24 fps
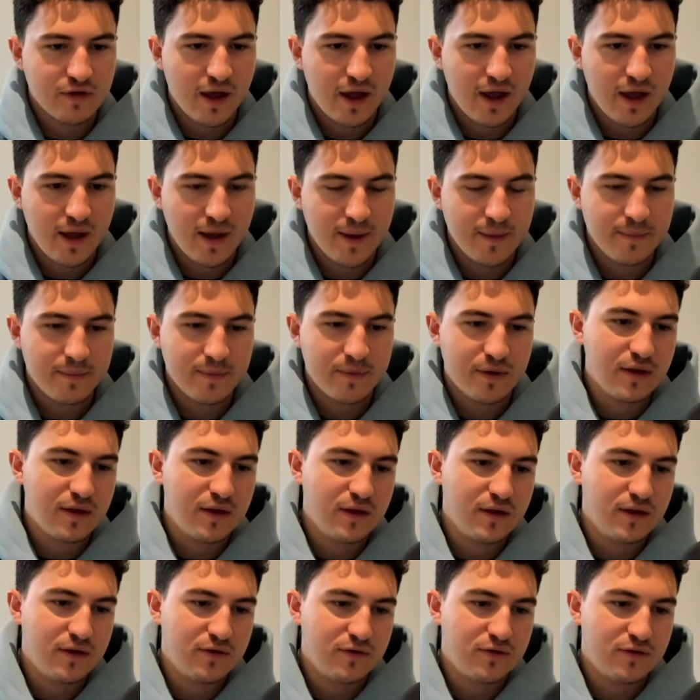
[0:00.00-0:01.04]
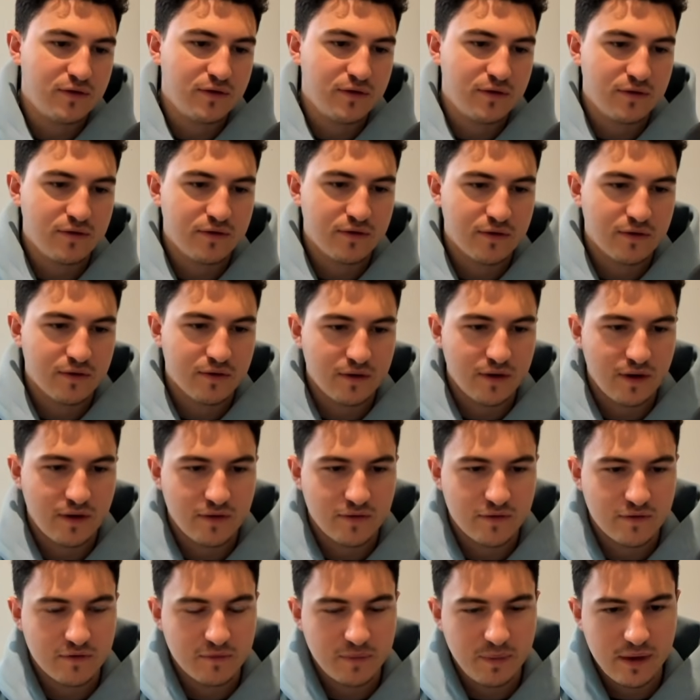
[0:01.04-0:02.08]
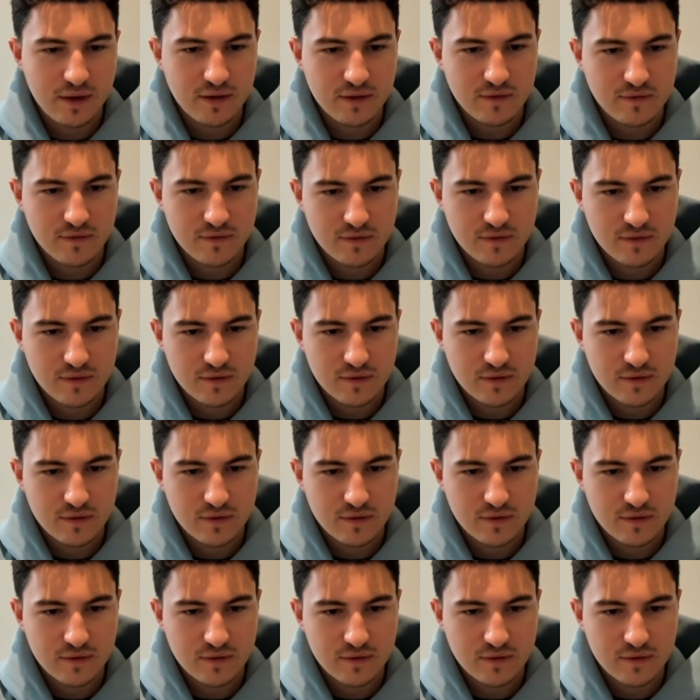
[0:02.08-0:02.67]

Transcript: time each user has spent,